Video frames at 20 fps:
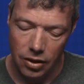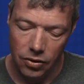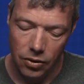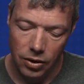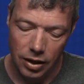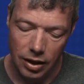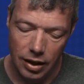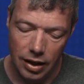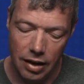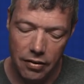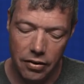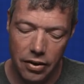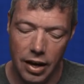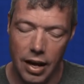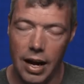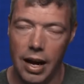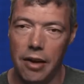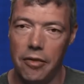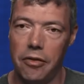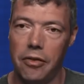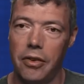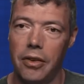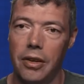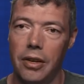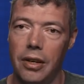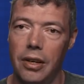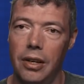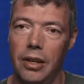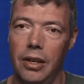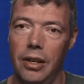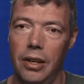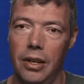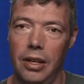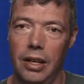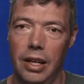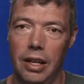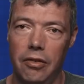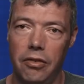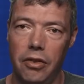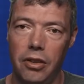You can never have an
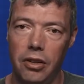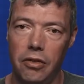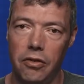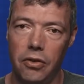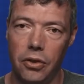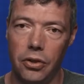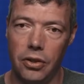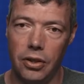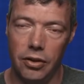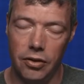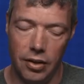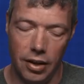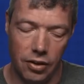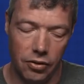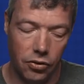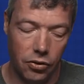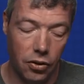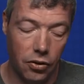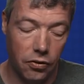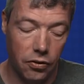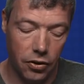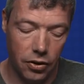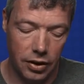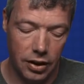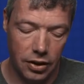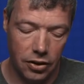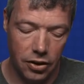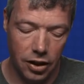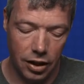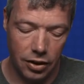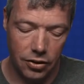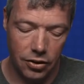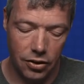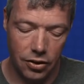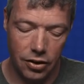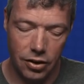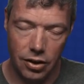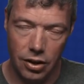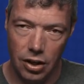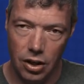infinite voltage, and so for an
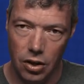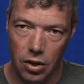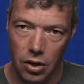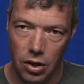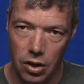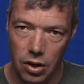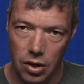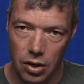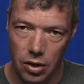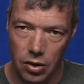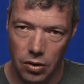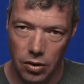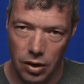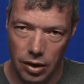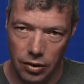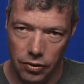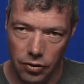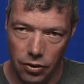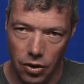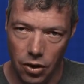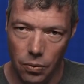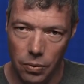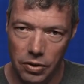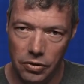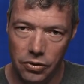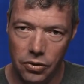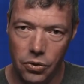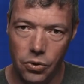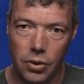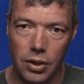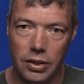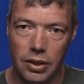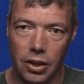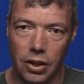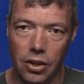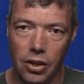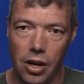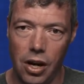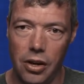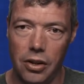inductor, it's always true that the
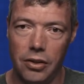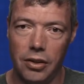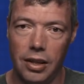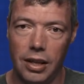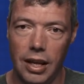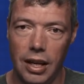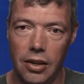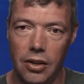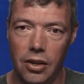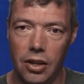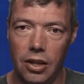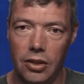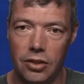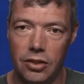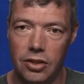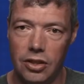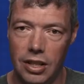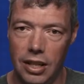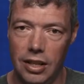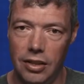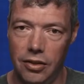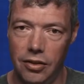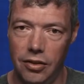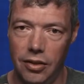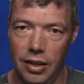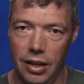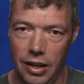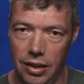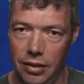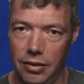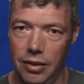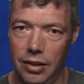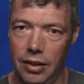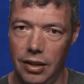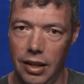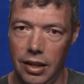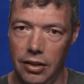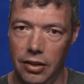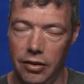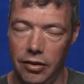current cannot change
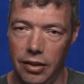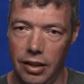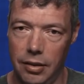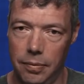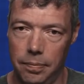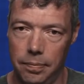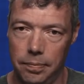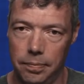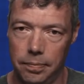instantaneously.